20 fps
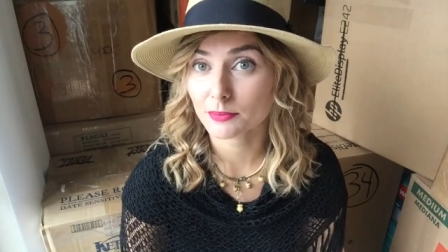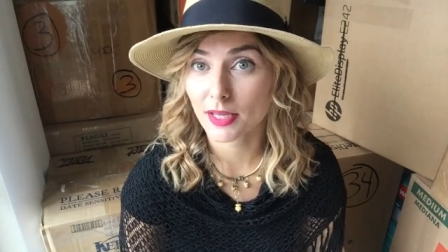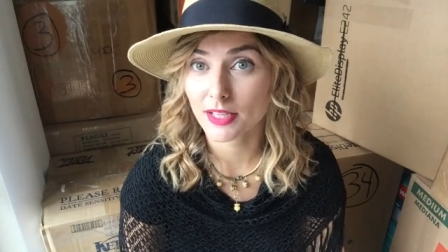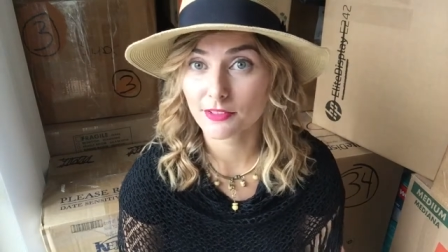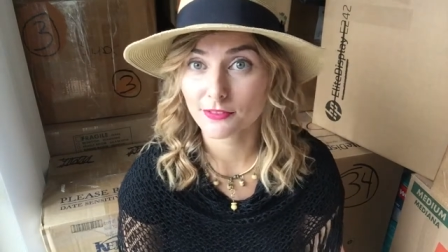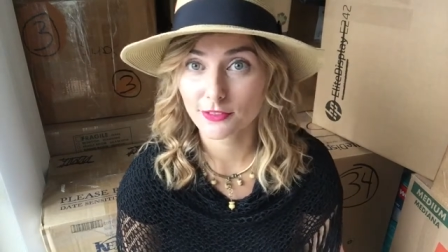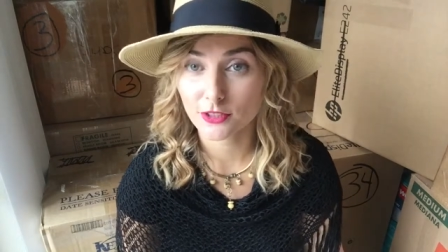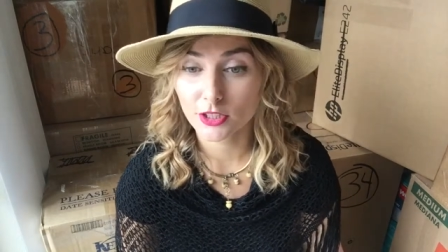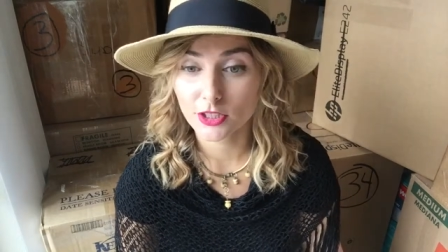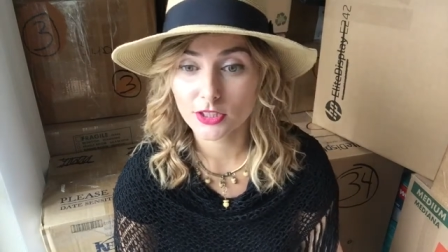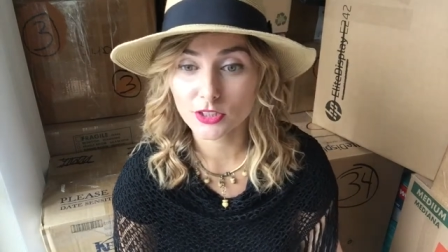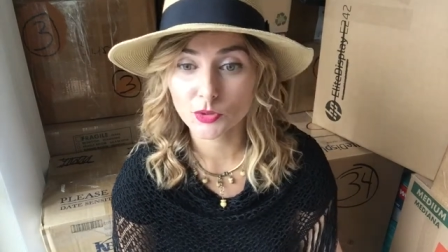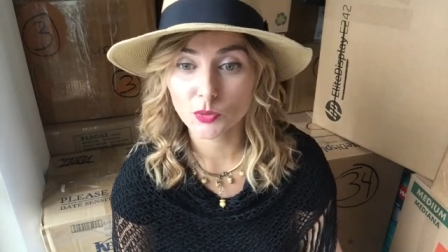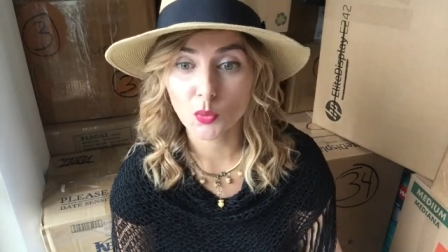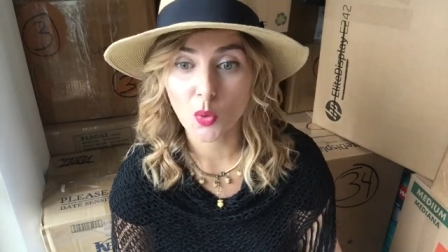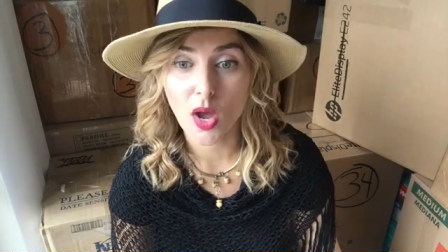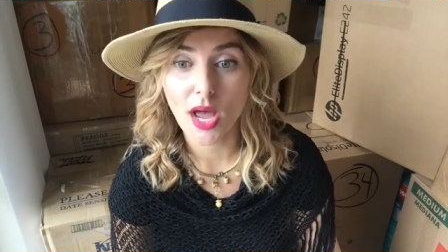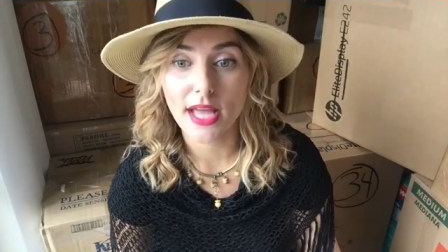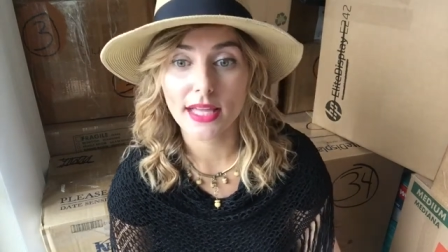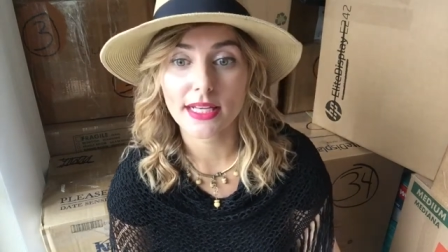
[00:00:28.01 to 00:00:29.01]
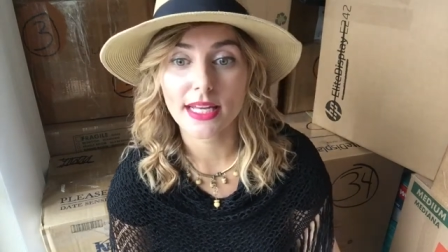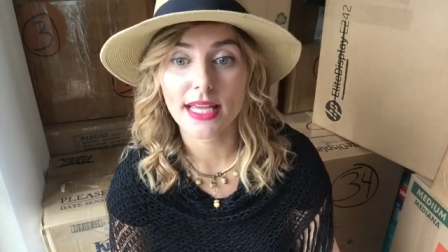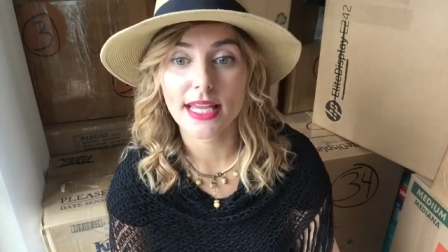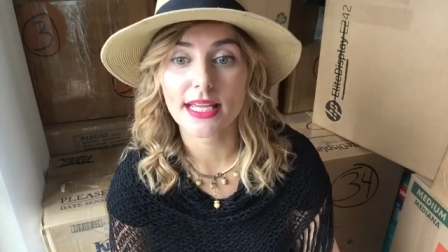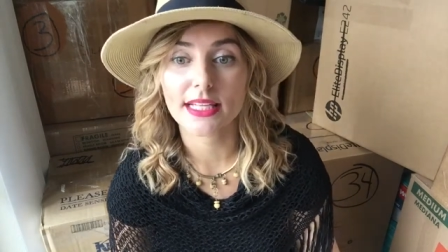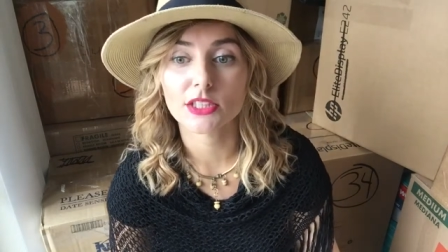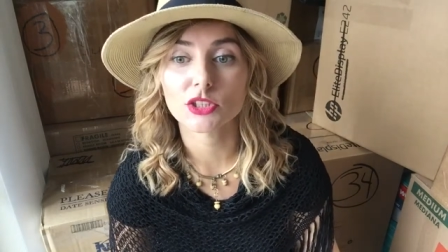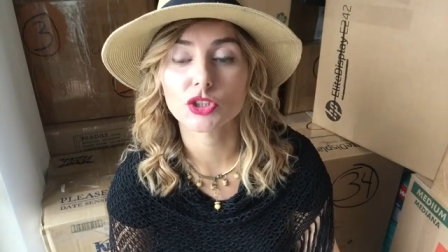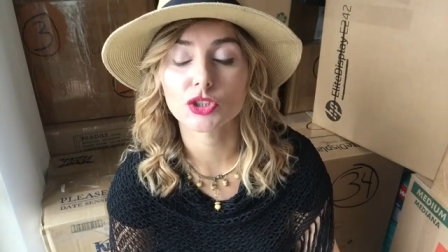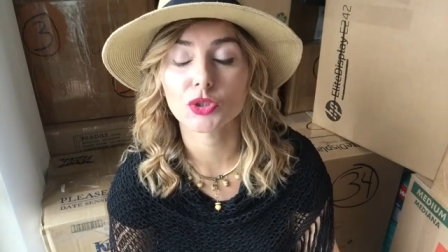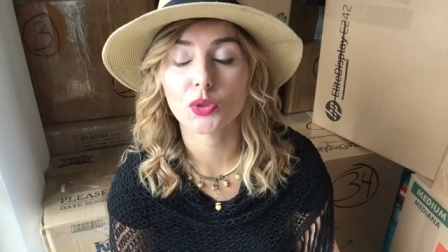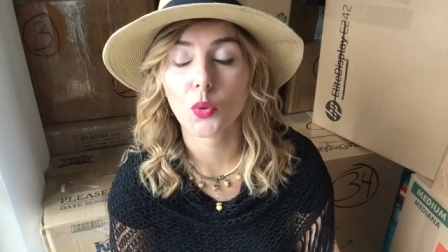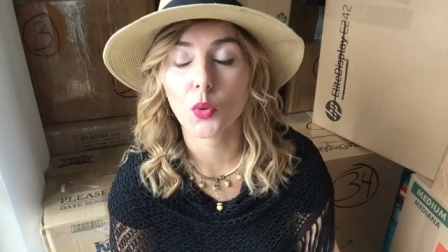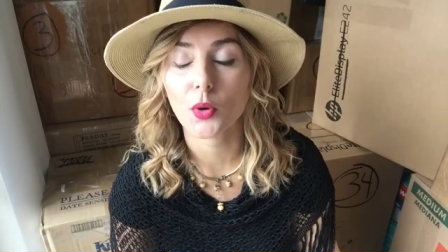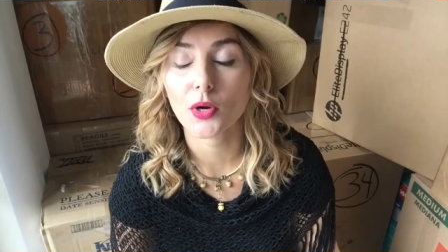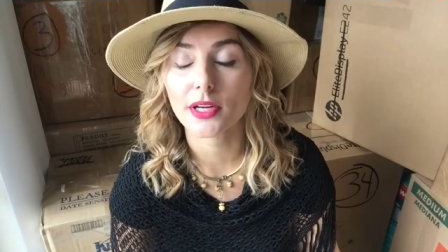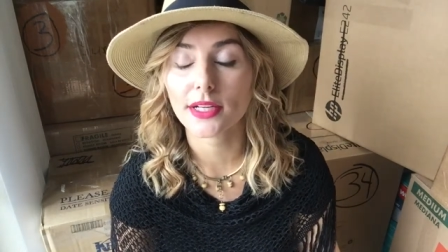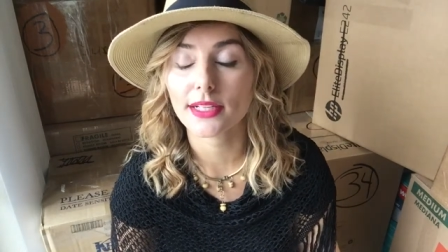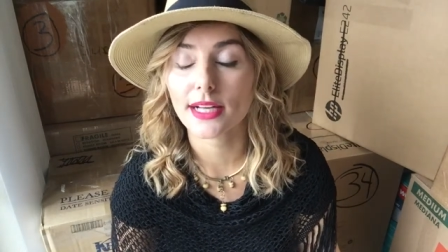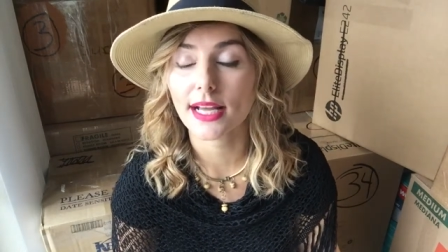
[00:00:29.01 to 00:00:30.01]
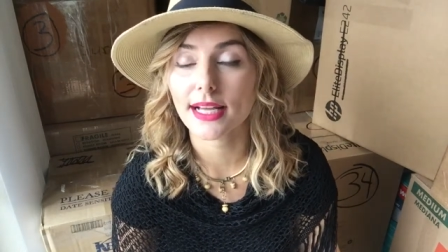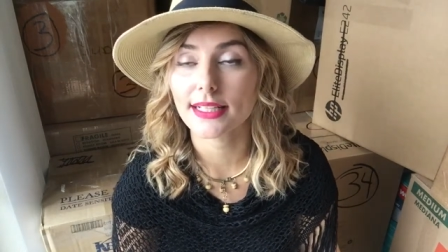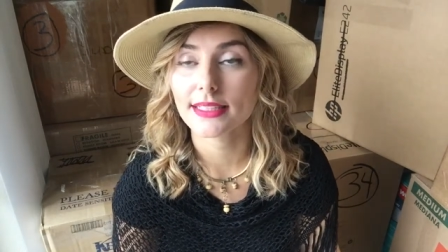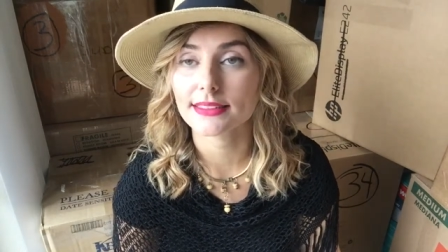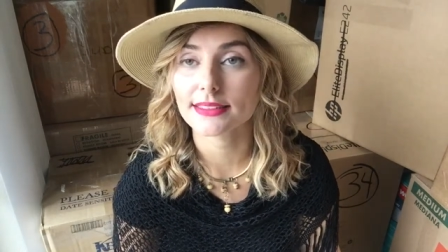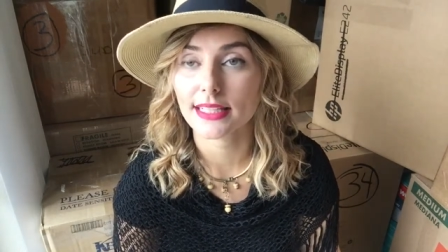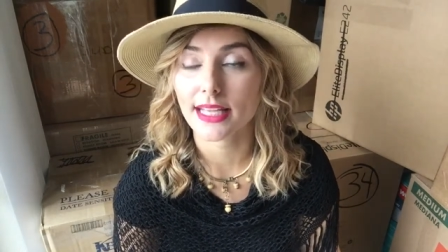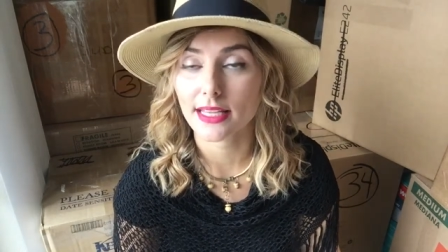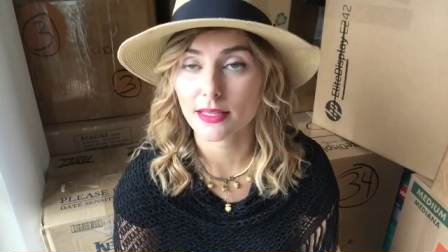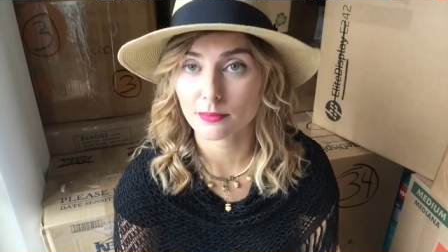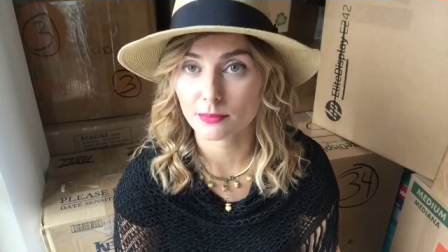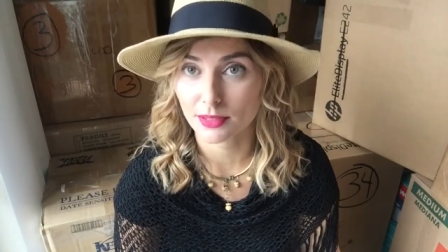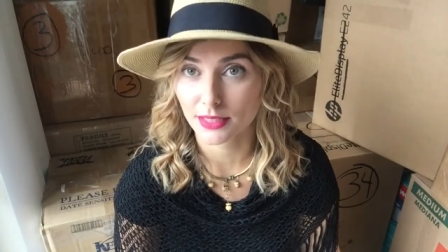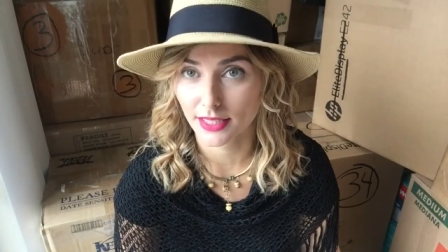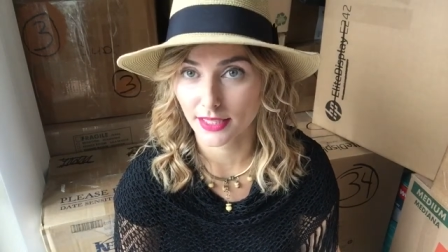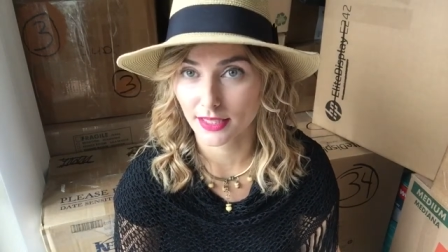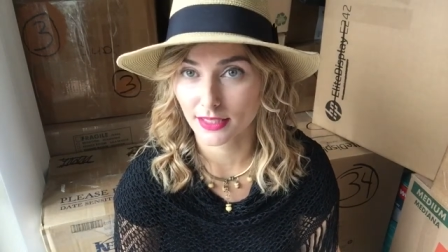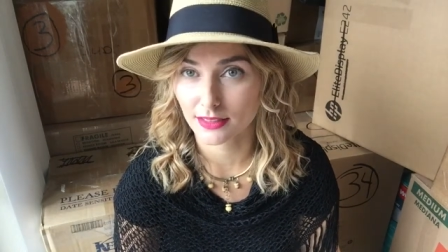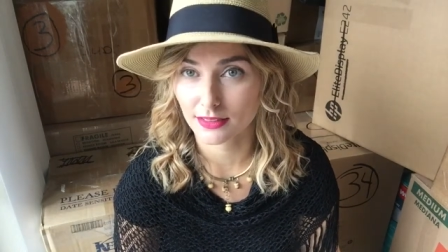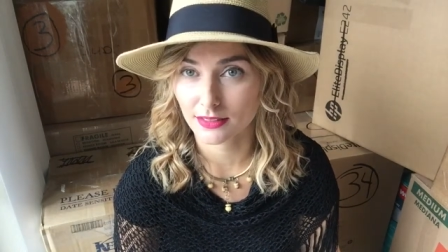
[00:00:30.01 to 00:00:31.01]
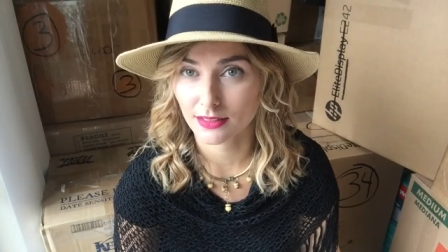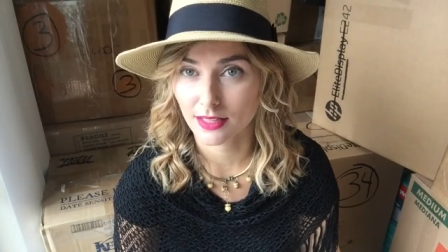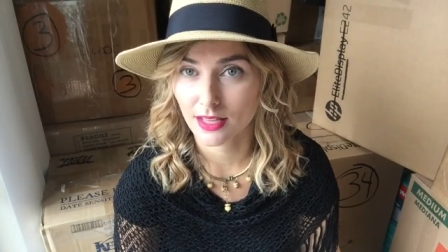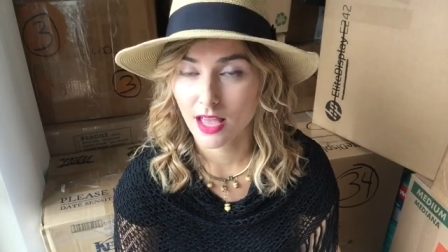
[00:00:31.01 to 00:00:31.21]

My first one is to organize and plan.